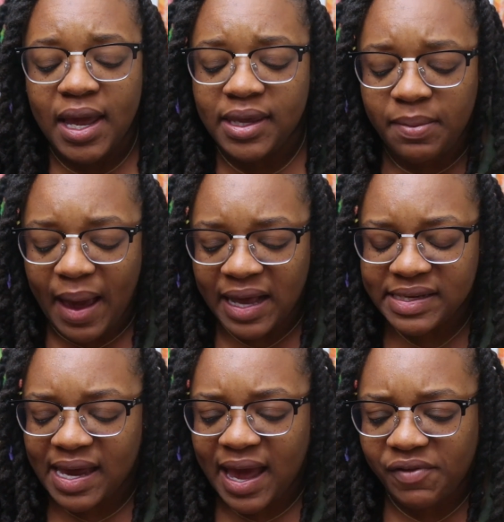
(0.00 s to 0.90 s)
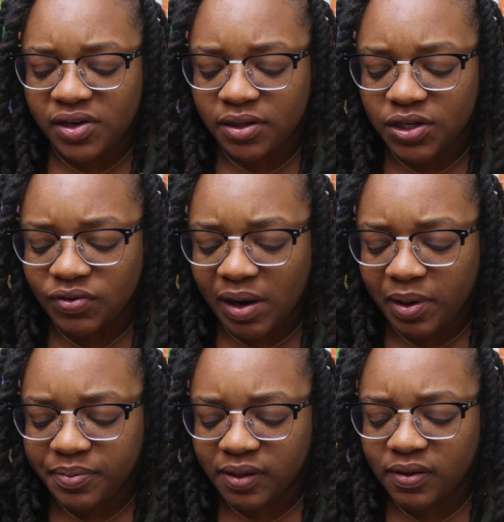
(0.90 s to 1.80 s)
in the past, I haven't done these
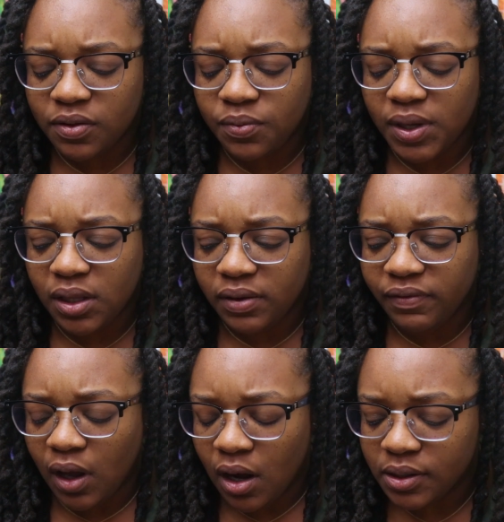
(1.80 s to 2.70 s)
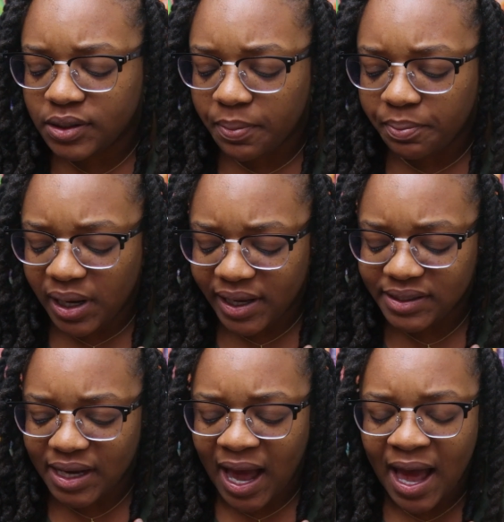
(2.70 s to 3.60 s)
wrap-ups. I've done the weekly vlogs,
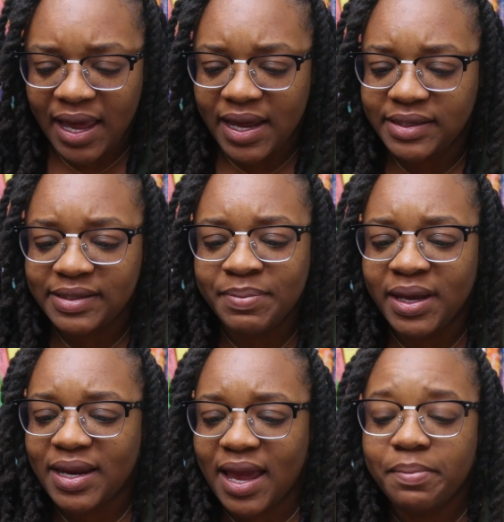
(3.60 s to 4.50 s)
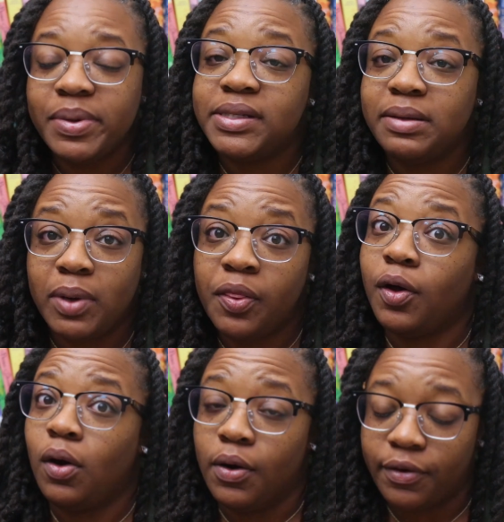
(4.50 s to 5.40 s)
but it's been a busy
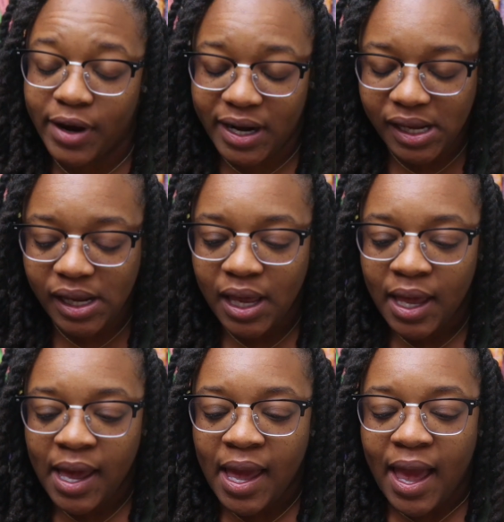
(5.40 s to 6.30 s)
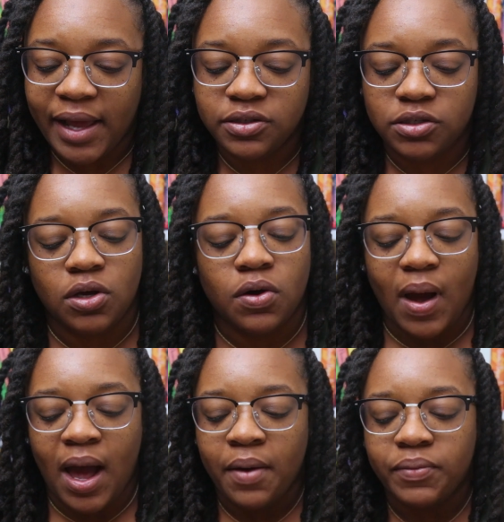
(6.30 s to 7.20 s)
month already, and so
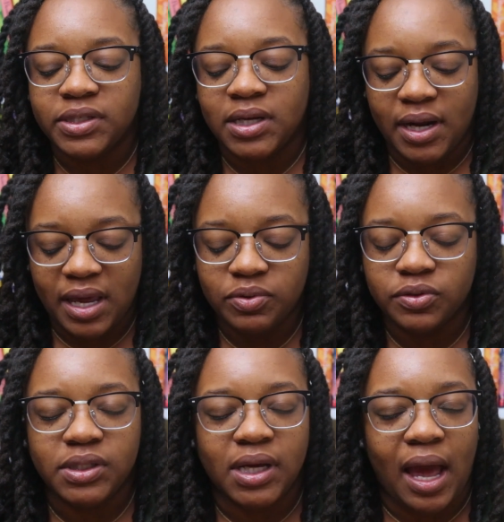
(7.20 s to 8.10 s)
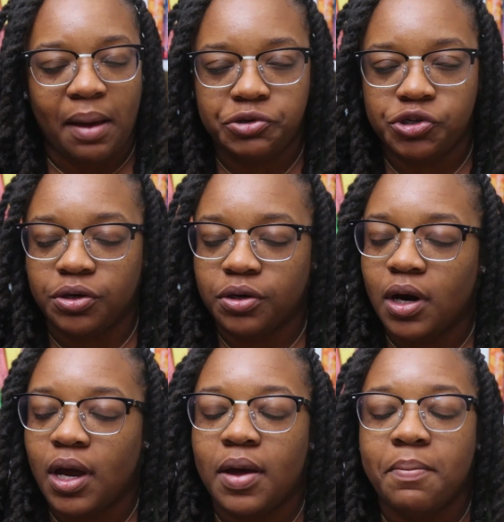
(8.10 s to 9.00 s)
I was not able to
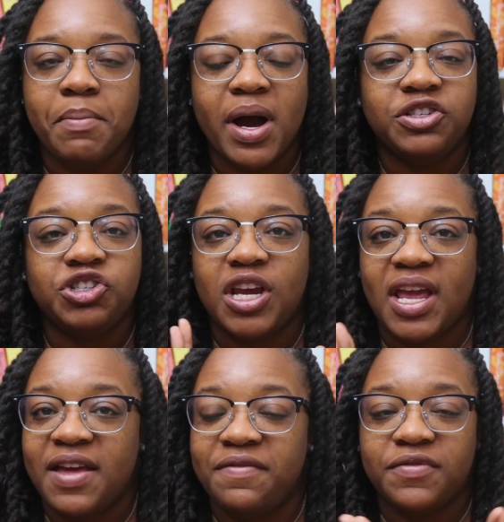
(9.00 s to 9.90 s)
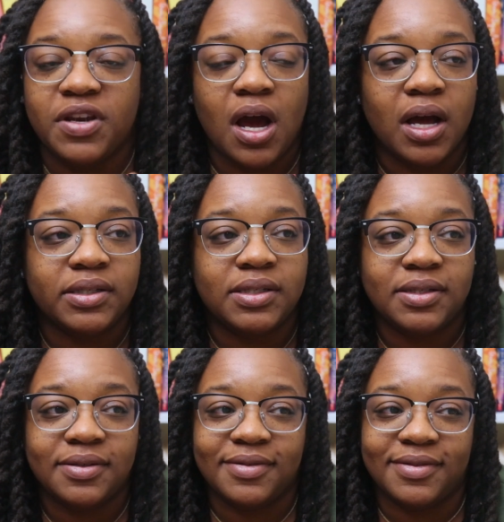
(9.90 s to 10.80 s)
capture much, if not